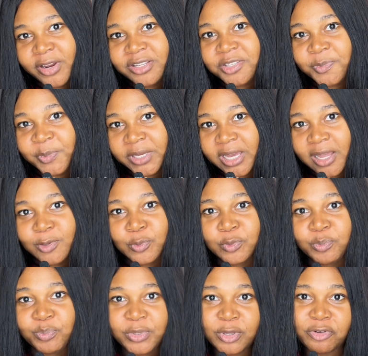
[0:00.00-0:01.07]
French speakers
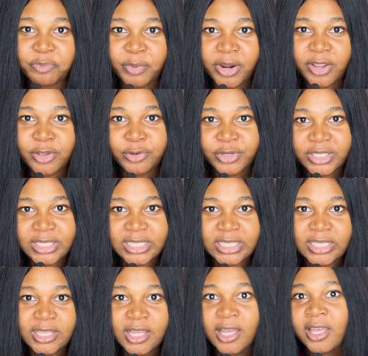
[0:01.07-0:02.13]
will be of
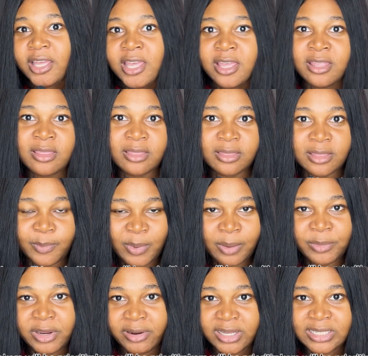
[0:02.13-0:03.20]
priority in the
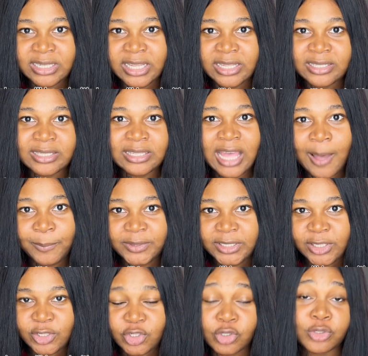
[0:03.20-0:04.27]
permanent residency
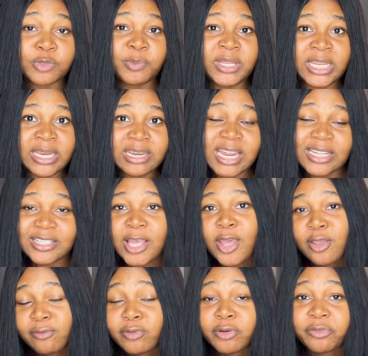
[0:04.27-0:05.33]
applications, meaning that
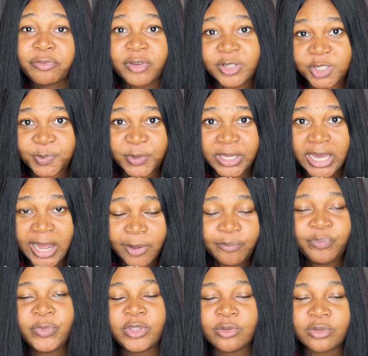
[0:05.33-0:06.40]
if you're a French speaker,
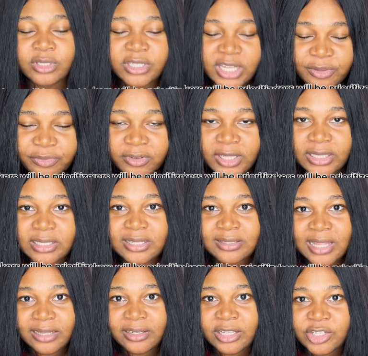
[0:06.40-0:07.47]
you definitely
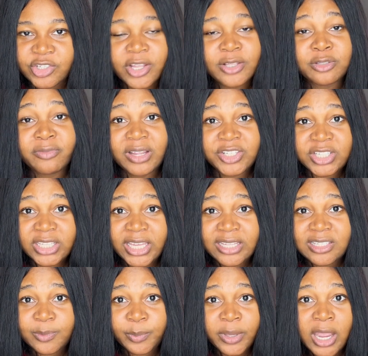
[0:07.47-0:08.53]
stand a chance of actually
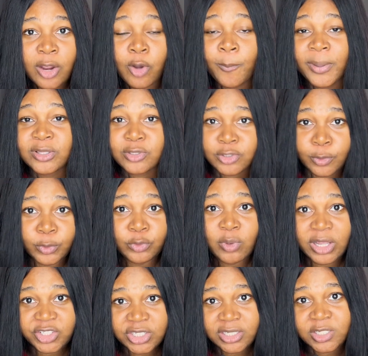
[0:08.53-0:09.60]
getting PR compared to someone who
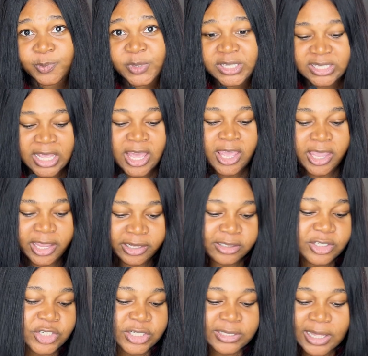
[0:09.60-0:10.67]
actually speaks
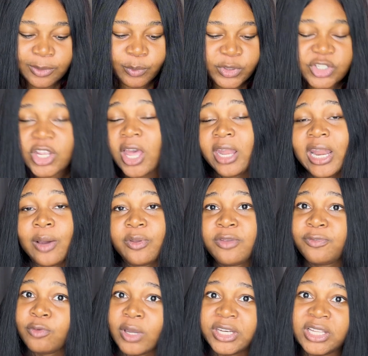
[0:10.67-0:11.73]
English language. Now,
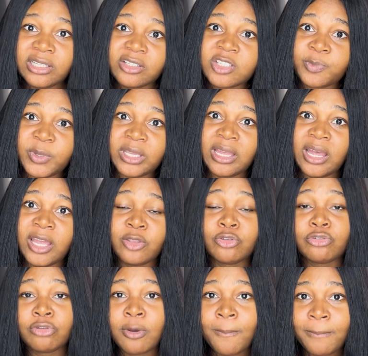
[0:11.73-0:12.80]
if you're an English speaker and you
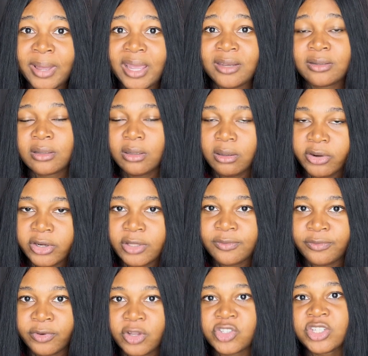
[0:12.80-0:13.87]
do not mind learning
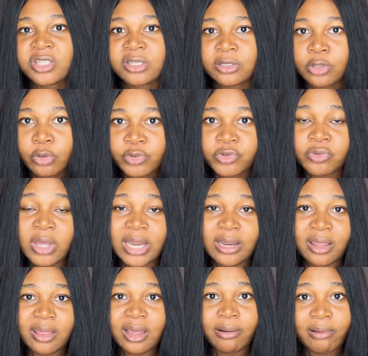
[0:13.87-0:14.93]
French, this is also
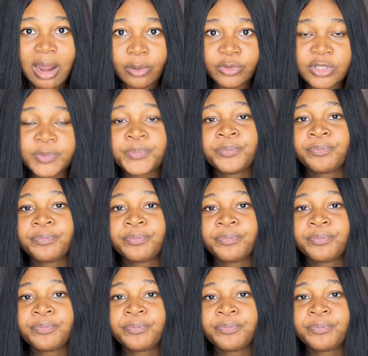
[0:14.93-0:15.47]
another route